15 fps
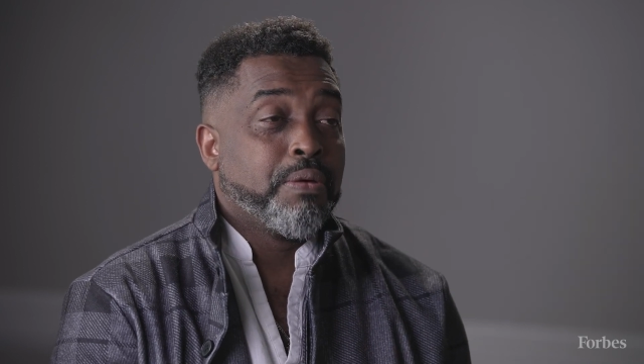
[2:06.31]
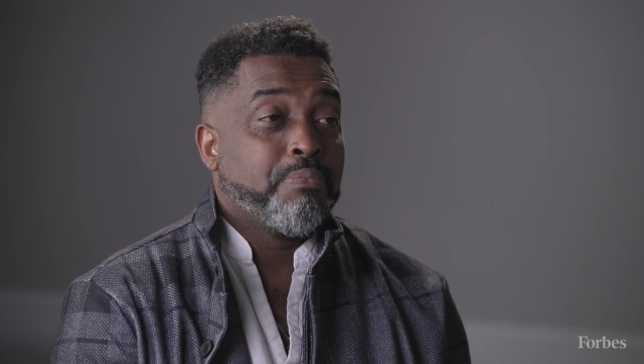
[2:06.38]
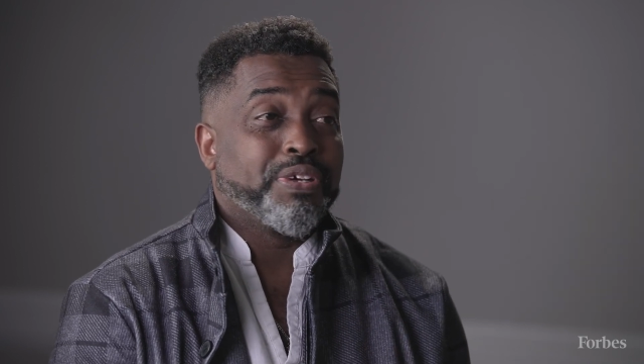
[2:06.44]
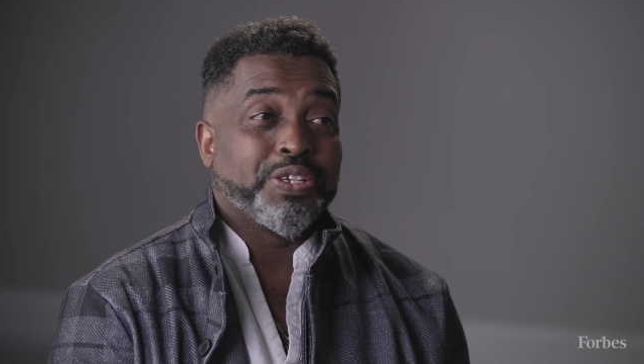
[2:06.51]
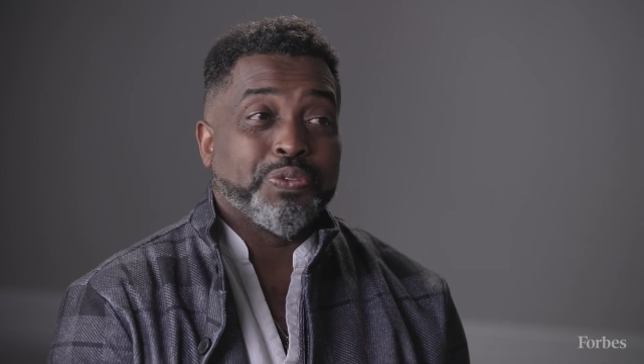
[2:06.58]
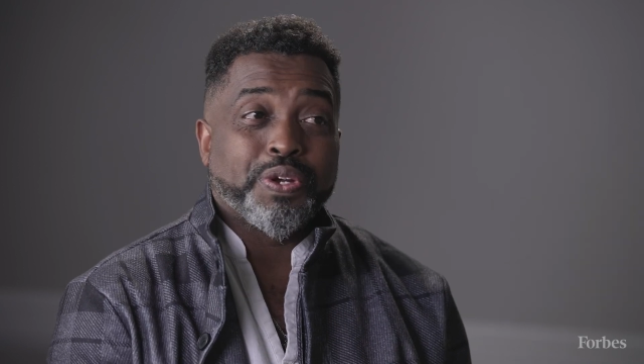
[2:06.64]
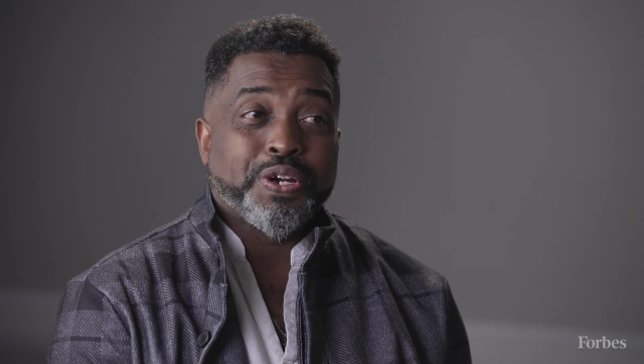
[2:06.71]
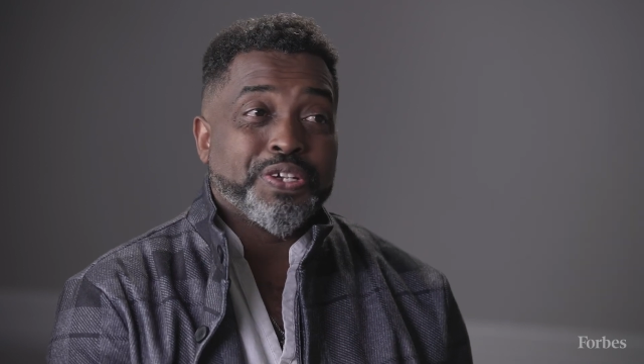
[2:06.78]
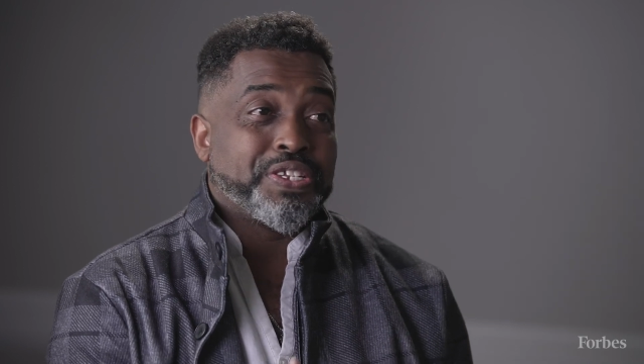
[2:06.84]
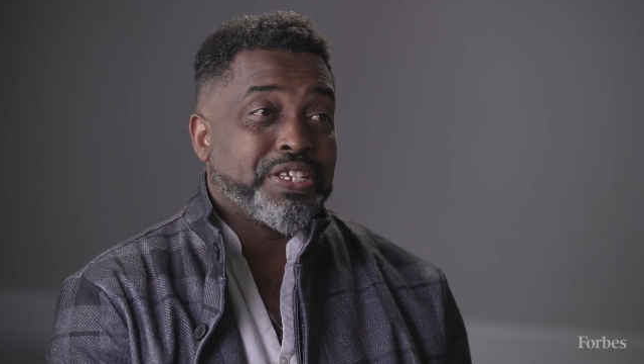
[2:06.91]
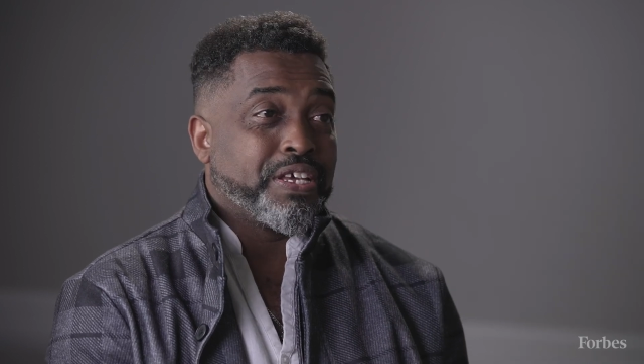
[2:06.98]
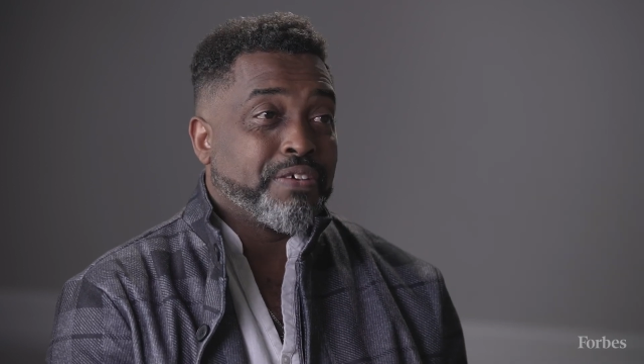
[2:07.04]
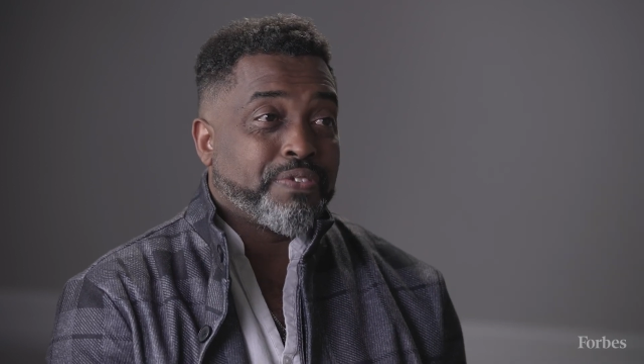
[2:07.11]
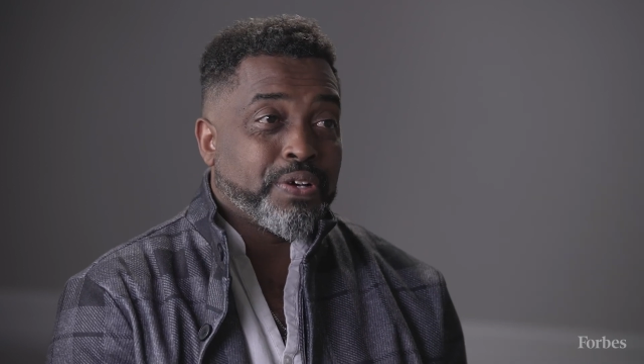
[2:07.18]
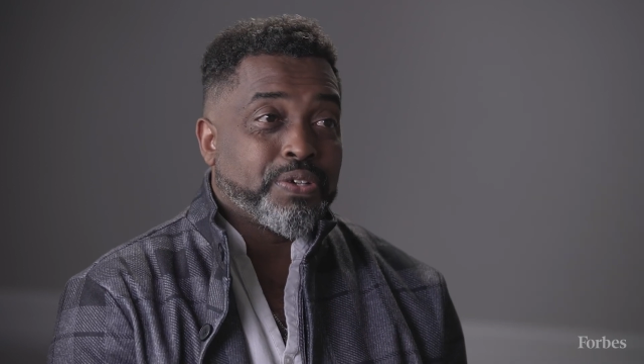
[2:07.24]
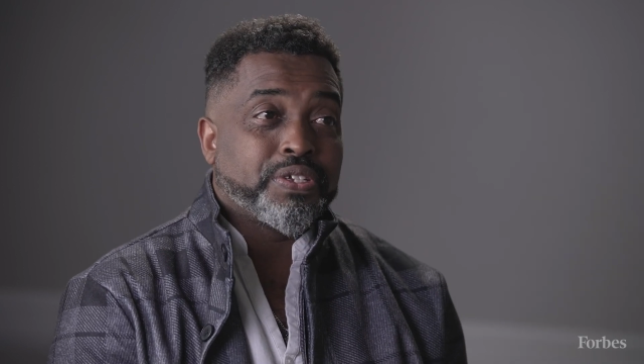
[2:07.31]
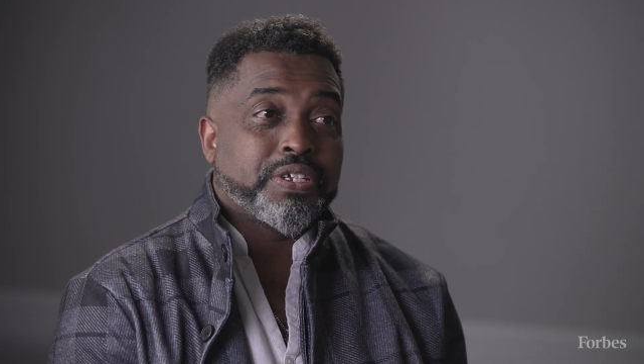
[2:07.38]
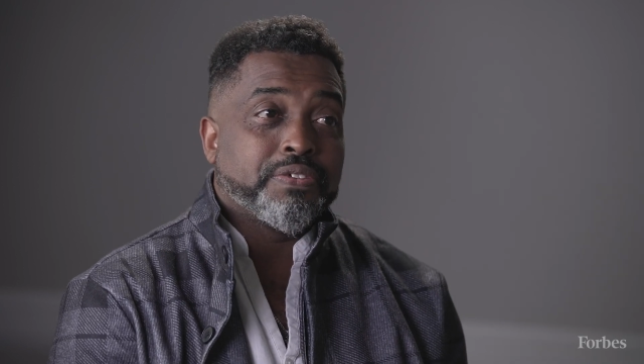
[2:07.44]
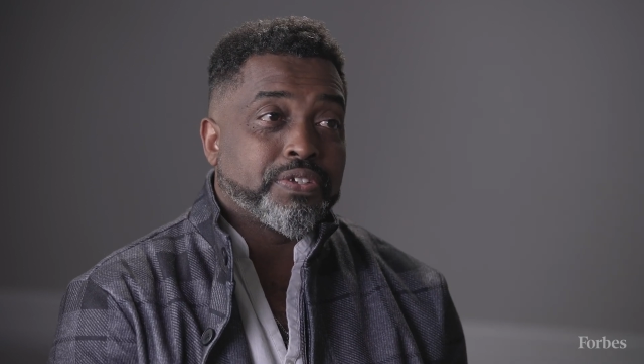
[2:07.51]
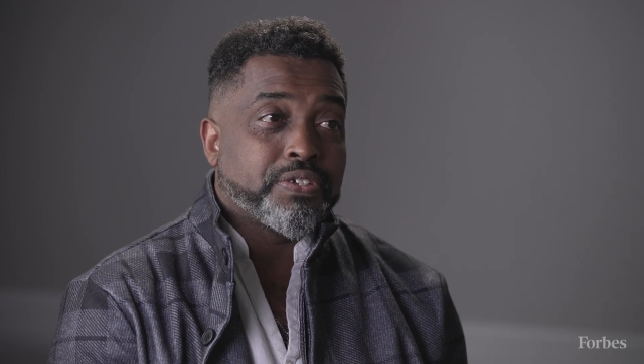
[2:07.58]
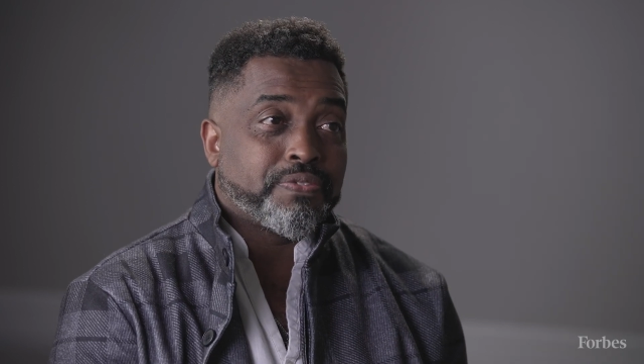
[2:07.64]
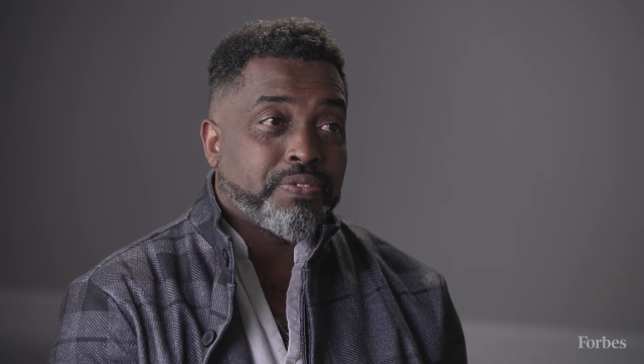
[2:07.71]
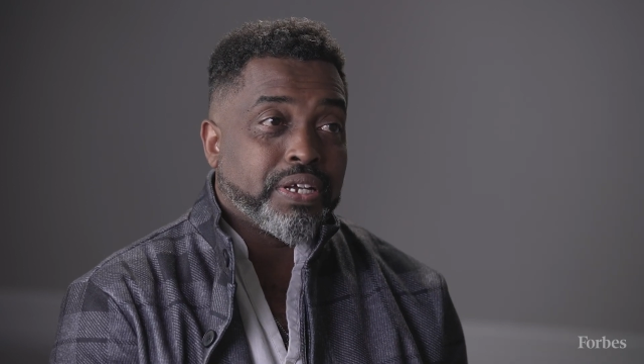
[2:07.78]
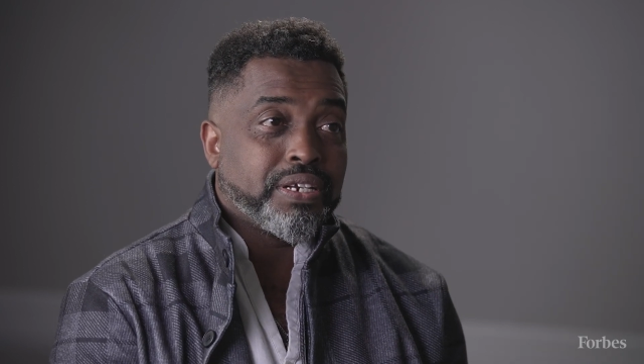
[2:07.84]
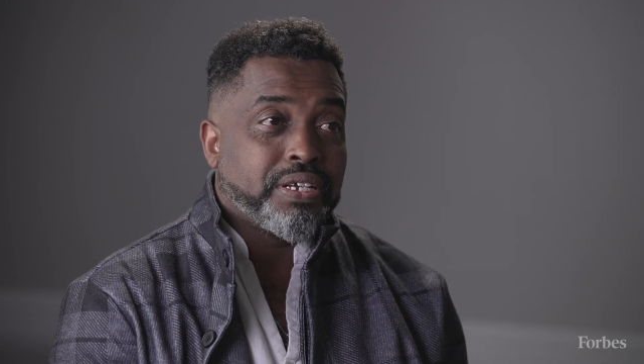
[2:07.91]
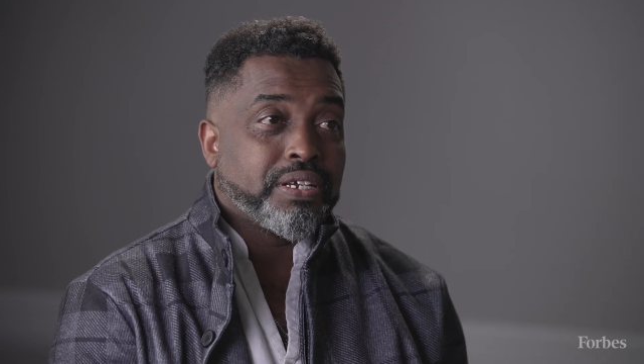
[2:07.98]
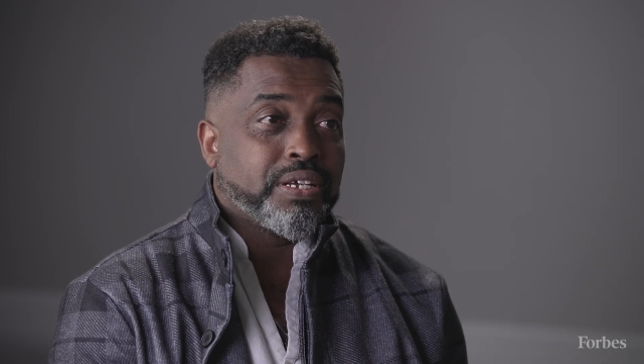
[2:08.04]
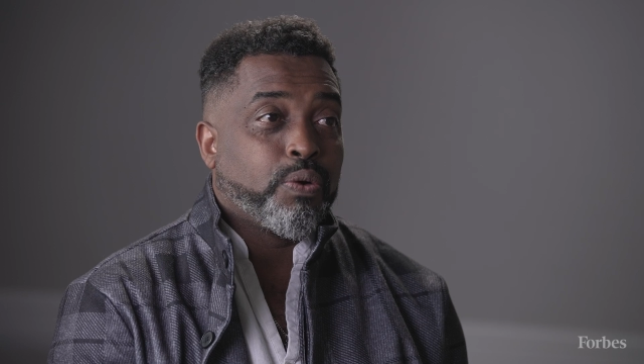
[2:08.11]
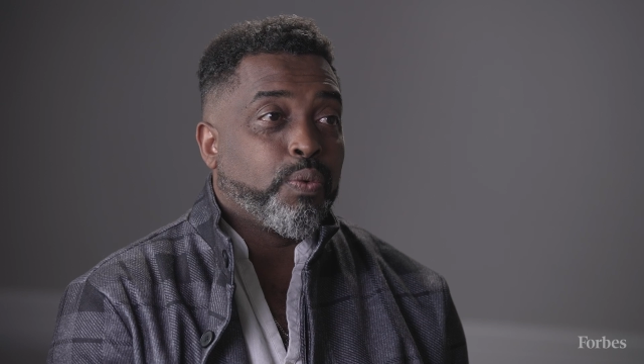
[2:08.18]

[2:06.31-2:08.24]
because when our C F Os give us funding,